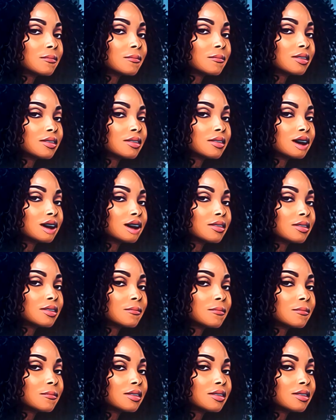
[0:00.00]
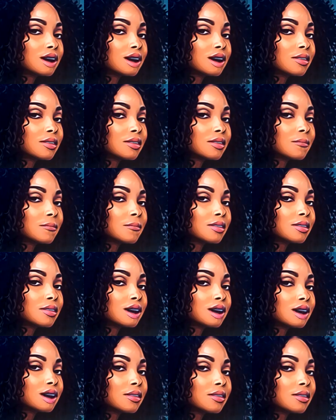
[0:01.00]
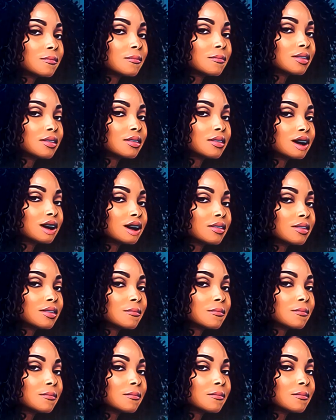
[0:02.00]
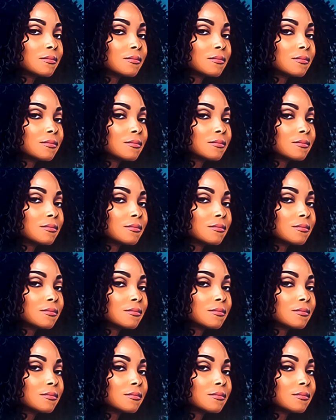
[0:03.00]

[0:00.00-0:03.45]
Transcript: But I don't think you should demand something of him as